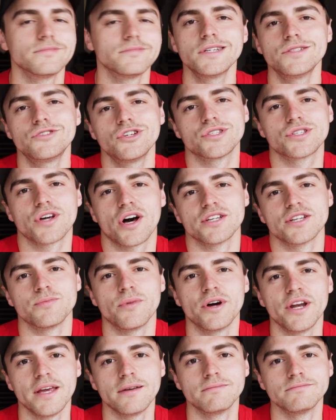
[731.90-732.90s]
It's just cost
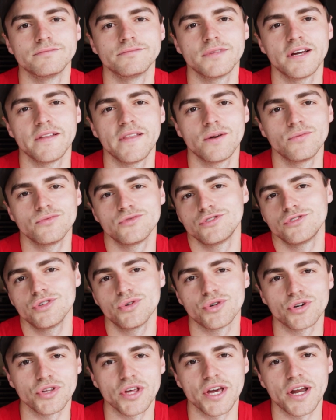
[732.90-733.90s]
money, and then
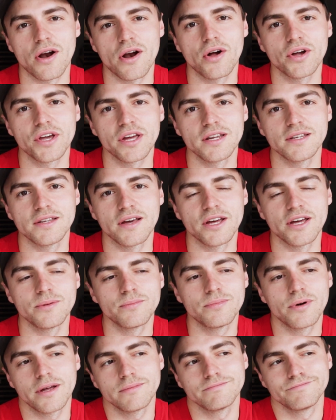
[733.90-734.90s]
sooner or later I'll get it done,
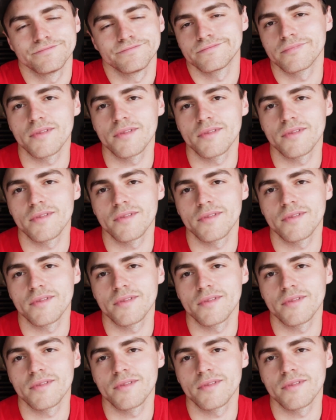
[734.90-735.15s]
but